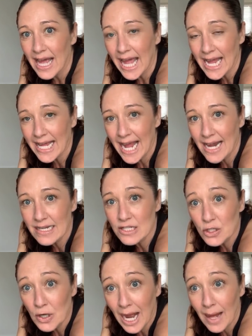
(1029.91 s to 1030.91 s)
Hey, Candace,
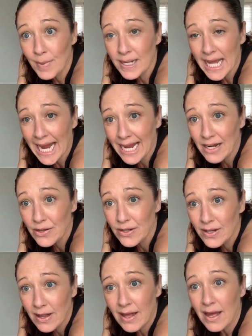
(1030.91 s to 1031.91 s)
grab a
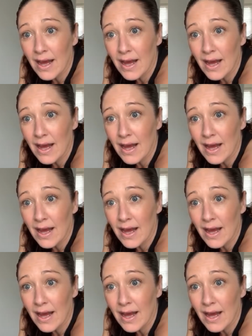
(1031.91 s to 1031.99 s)
candle